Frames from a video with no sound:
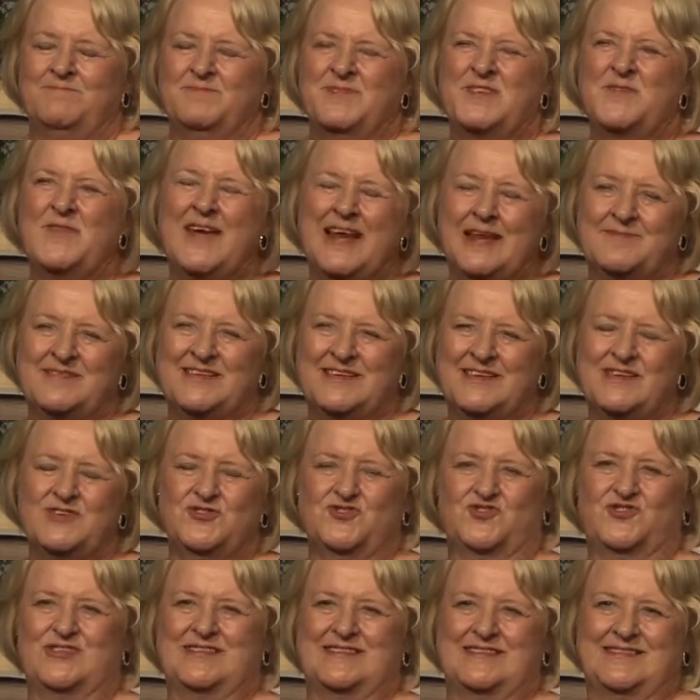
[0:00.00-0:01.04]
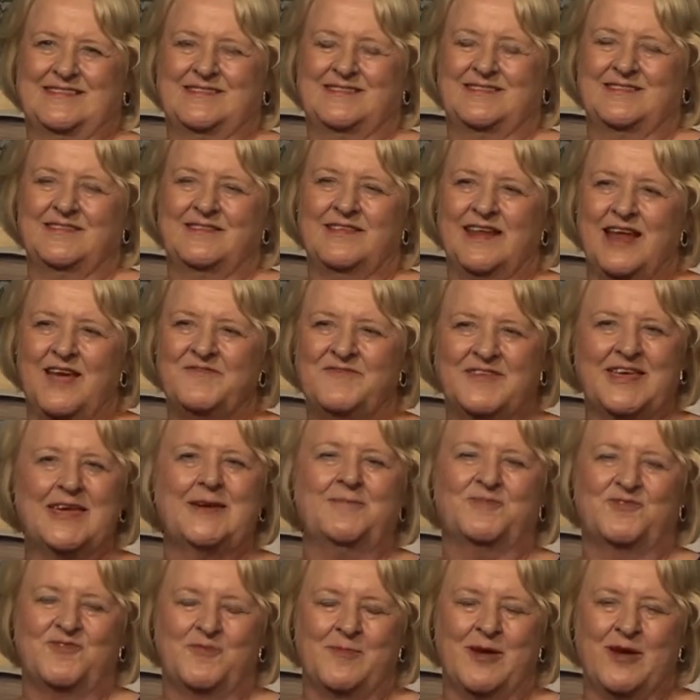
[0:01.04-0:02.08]
developed interests that I've
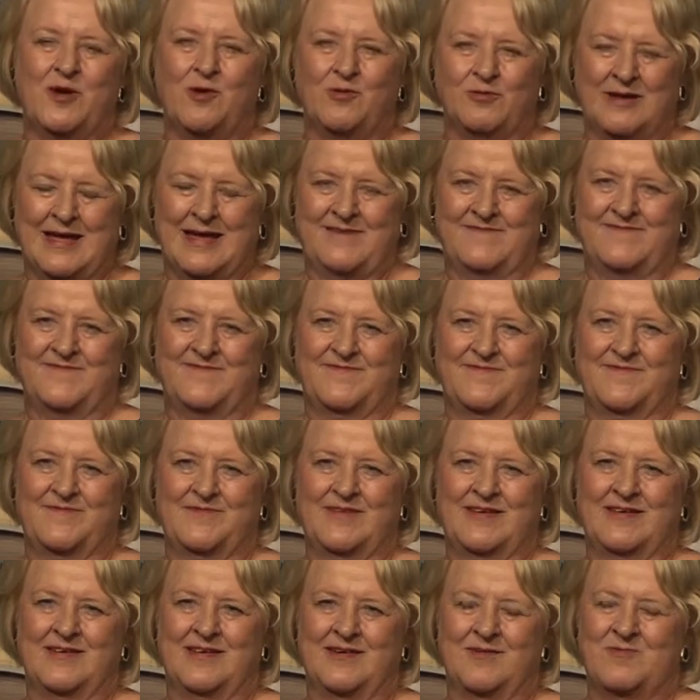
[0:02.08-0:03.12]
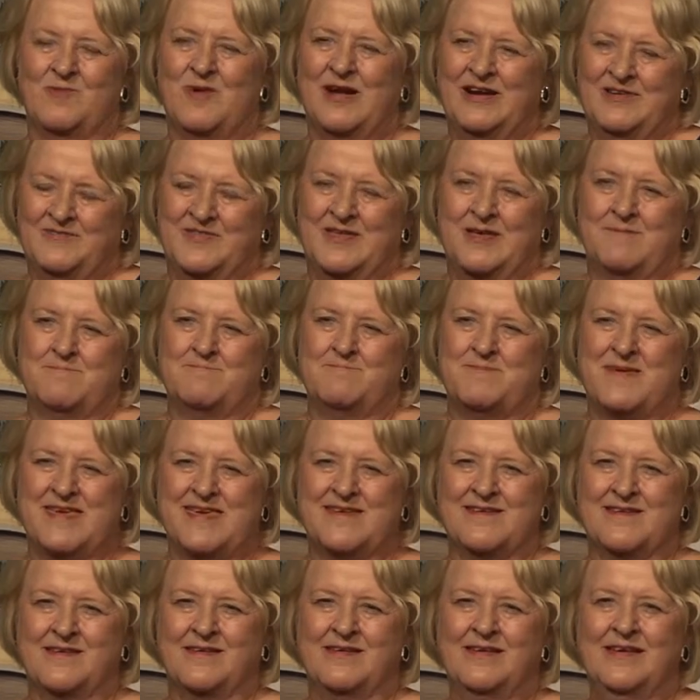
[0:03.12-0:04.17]
kept for my whole life, one of them
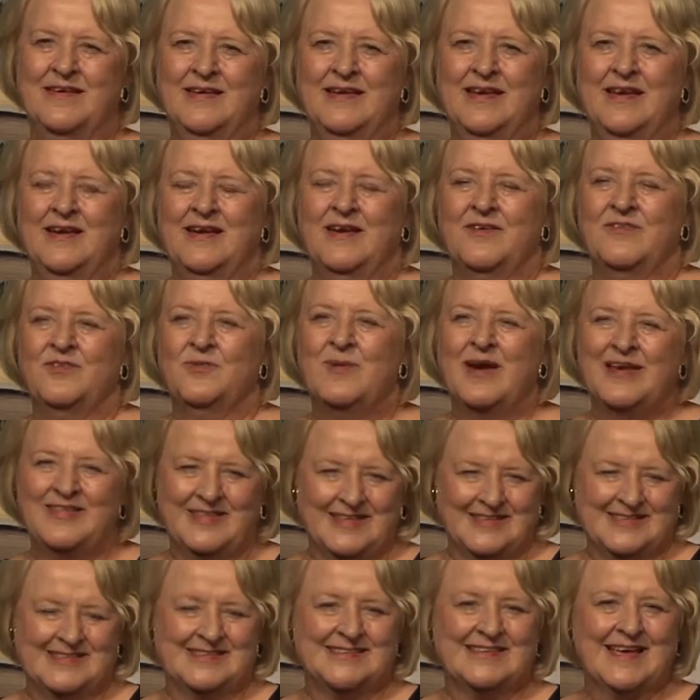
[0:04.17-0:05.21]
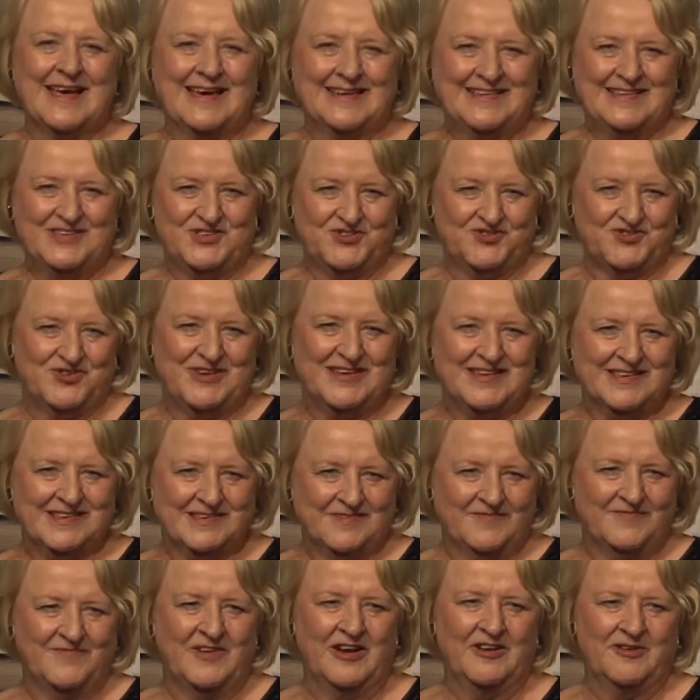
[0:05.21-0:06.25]
being the way that societies
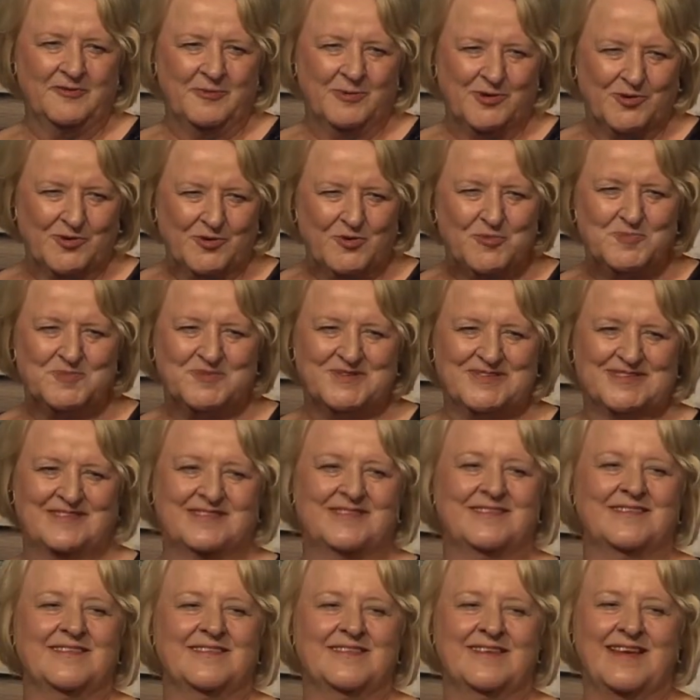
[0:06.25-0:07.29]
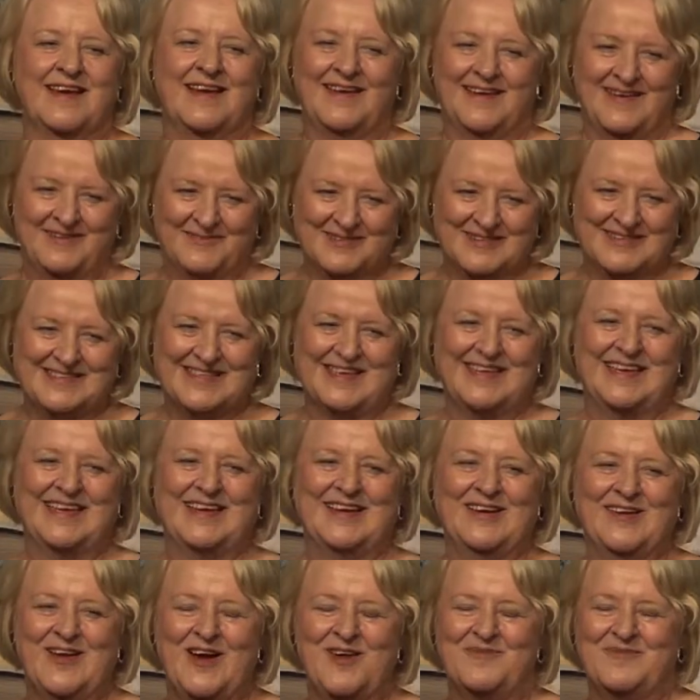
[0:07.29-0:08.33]
treat vulnerable groups, and I was thinking
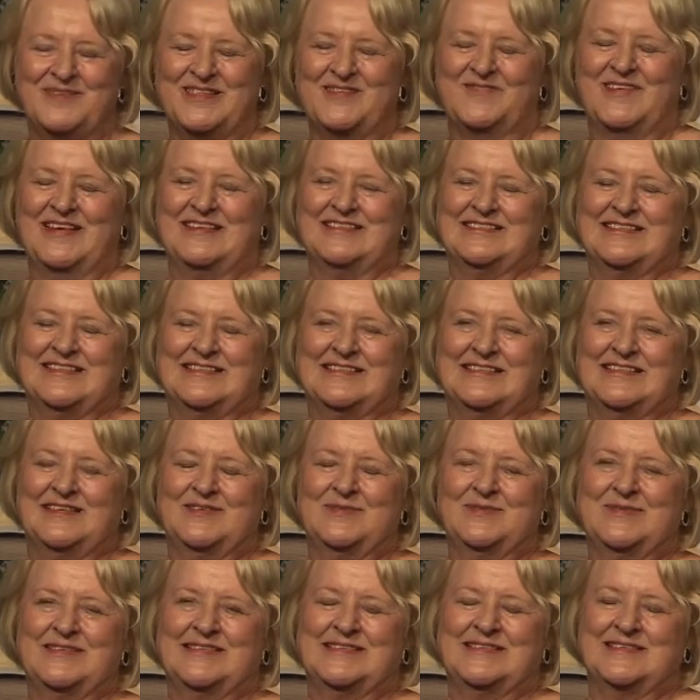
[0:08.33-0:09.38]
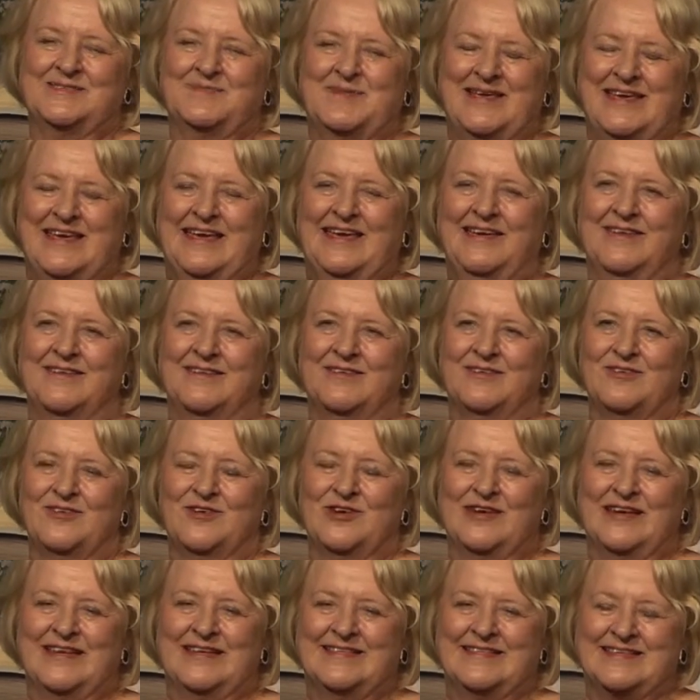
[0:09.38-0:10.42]
a lot when the Vice-Chancellor was speaking
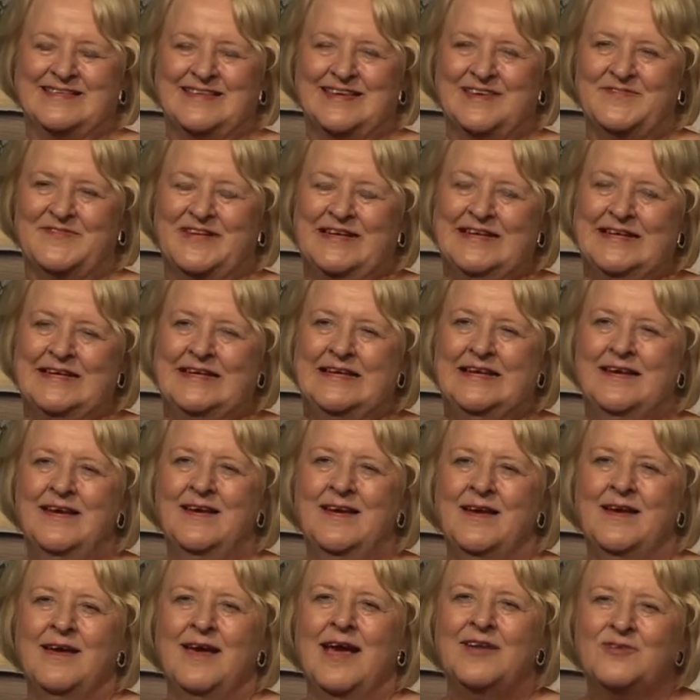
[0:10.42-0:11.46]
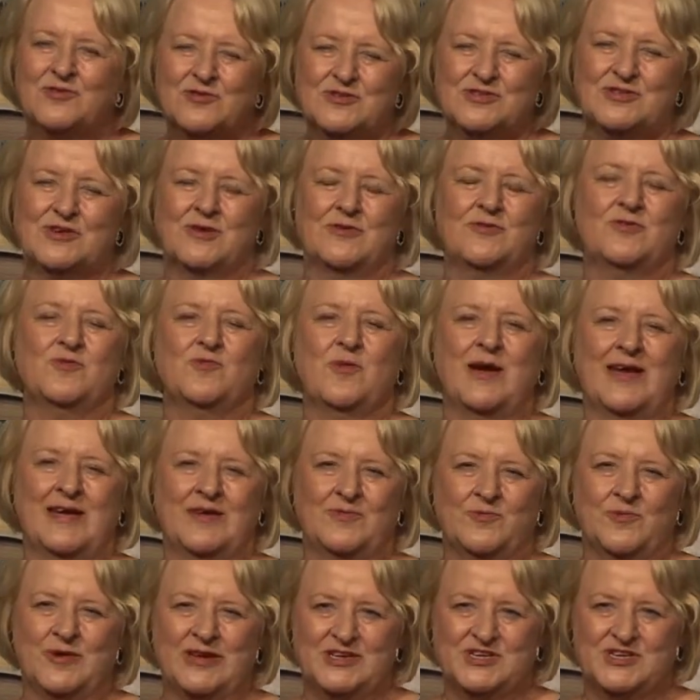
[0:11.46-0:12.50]
earlier this evening, and also the way
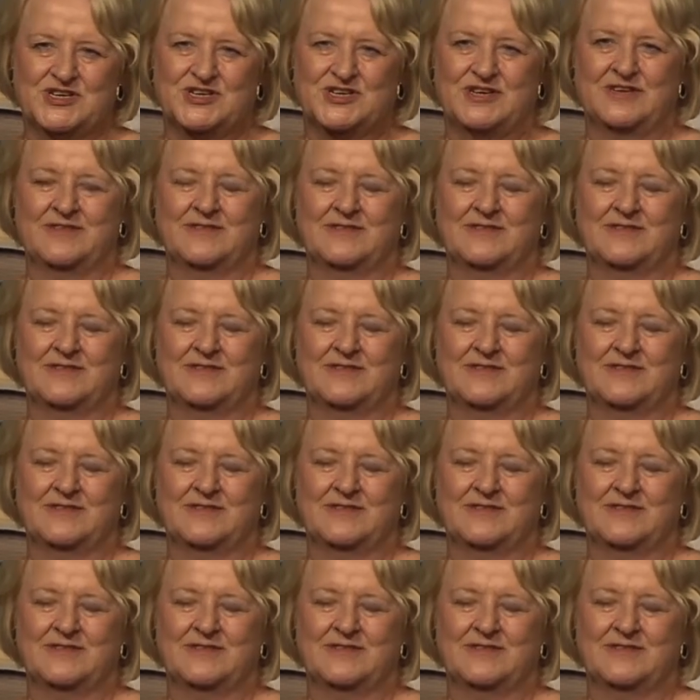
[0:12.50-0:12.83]
in which